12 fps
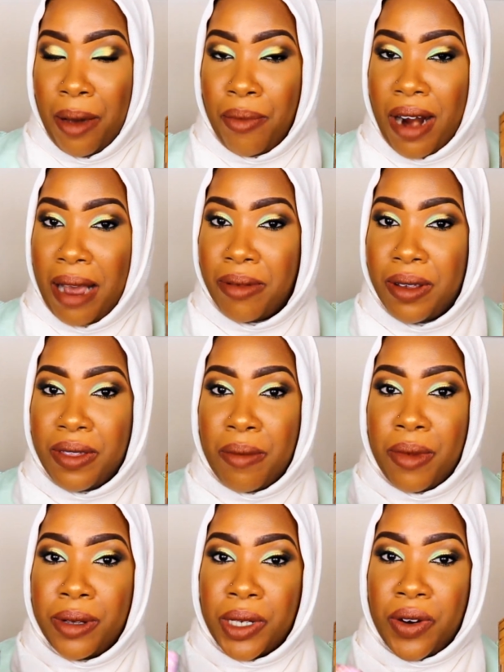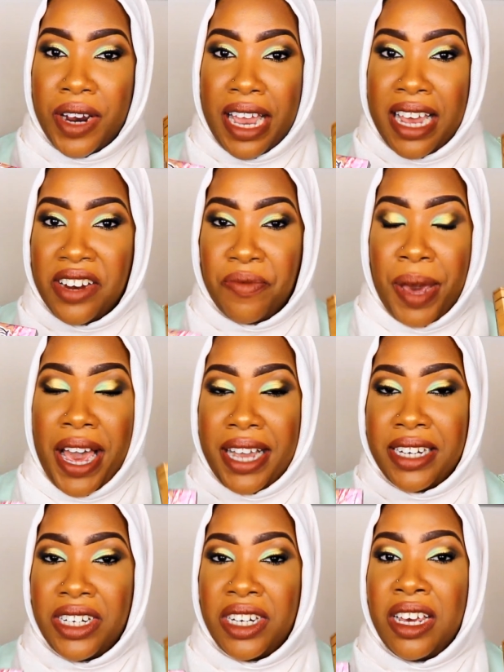probably the most creative
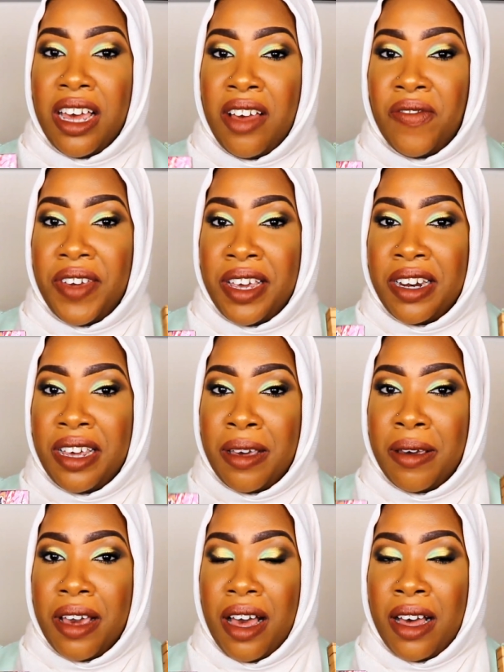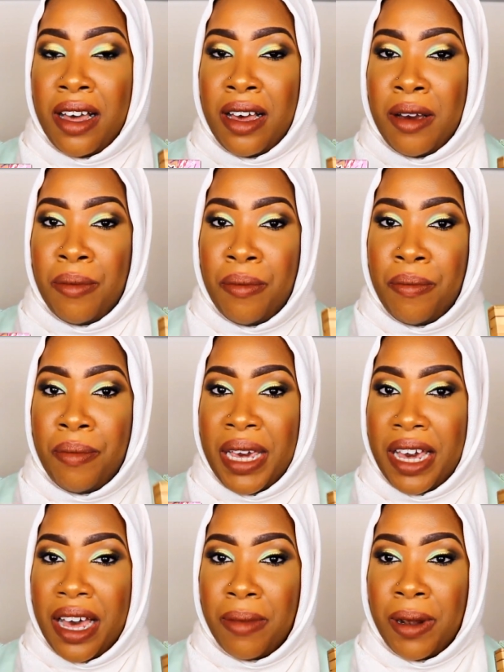packaging of any
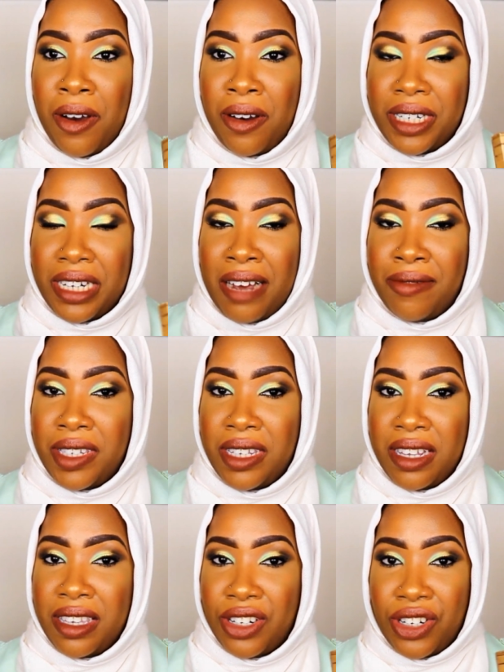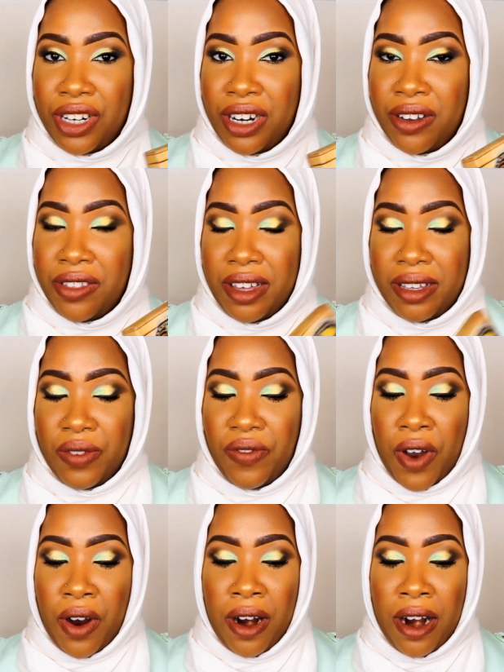makeup launch I've seen this year thus
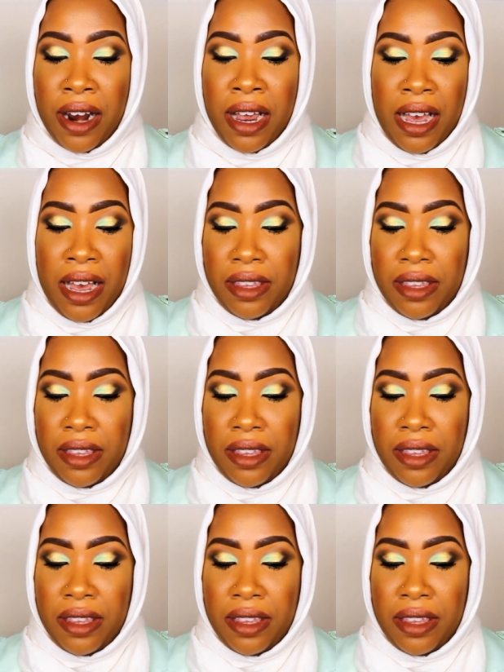far.